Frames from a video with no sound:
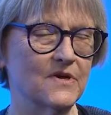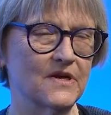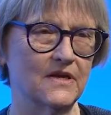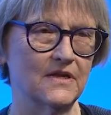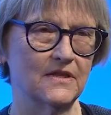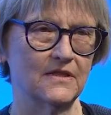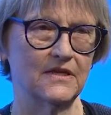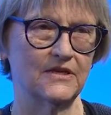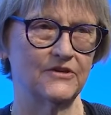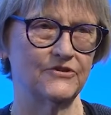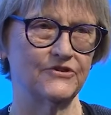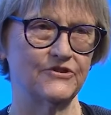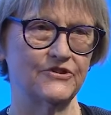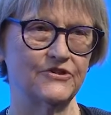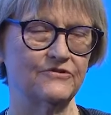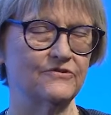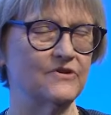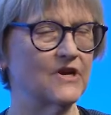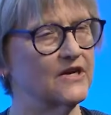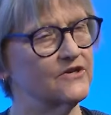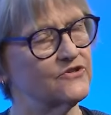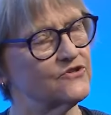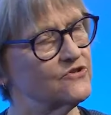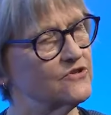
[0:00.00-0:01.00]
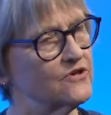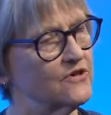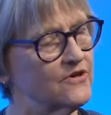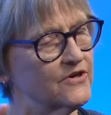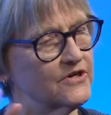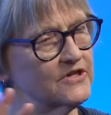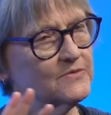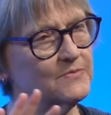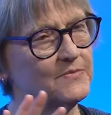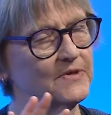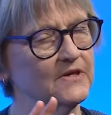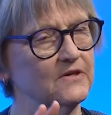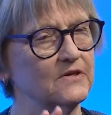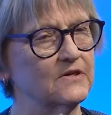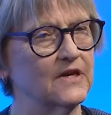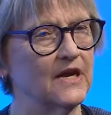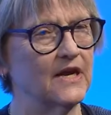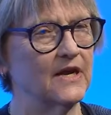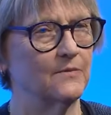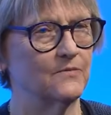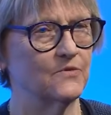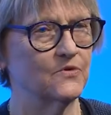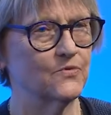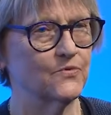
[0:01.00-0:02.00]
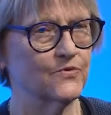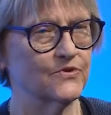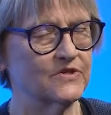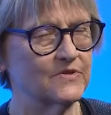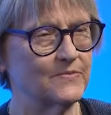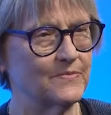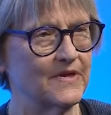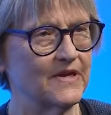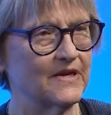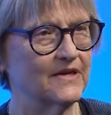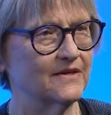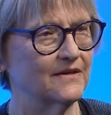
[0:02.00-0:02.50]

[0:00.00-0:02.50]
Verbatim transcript: and these two National Guardsmen came towards me,